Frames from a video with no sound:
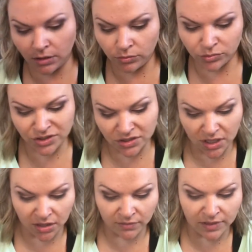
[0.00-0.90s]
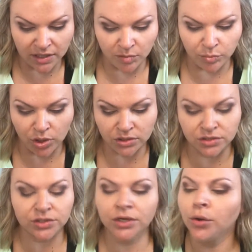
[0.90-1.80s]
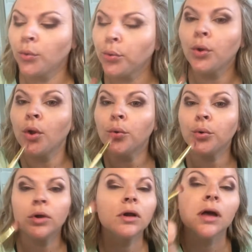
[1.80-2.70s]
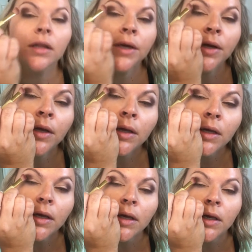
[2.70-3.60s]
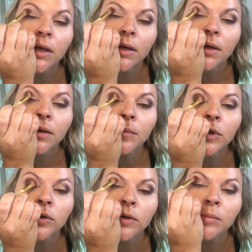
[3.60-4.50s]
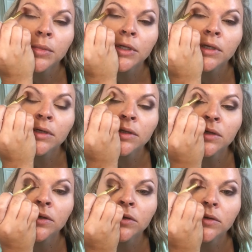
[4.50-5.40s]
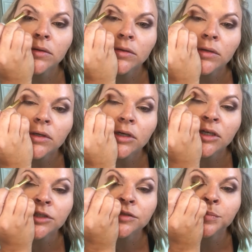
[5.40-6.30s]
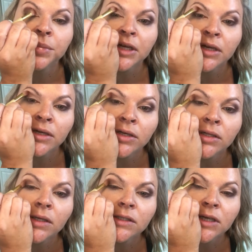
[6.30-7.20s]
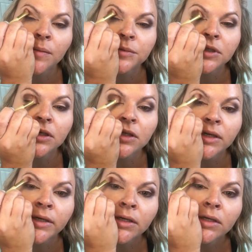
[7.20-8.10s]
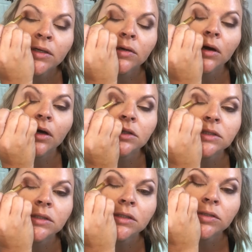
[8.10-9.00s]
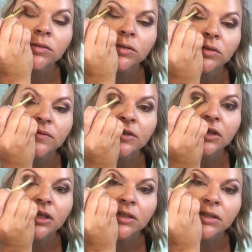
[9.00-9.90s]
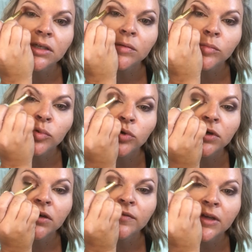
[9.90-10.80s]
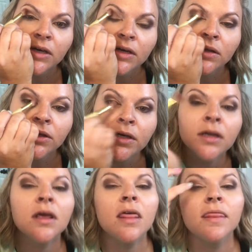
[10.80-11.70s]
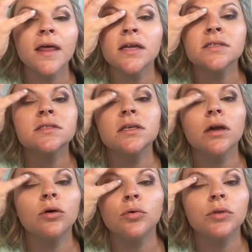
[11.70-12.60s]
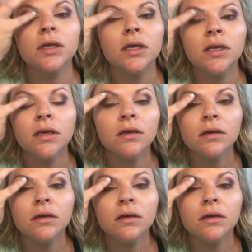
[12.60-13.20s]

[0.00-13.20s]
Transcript: which is kind of like a bronzer color. And I'm going to blend a little. I just barely tapped it in there. Honestly, you don't even need to get more of that color. That is the only